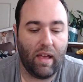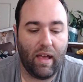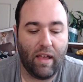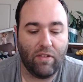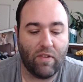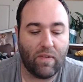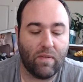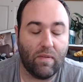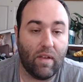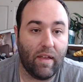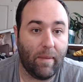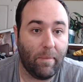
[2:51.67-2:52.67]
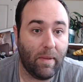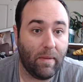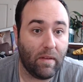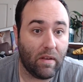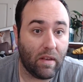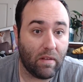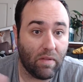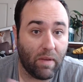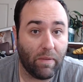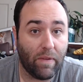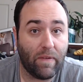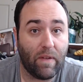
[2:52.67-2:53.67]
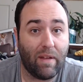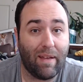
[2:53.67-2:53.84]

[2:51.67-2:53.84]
I just I'm in, in love with the song.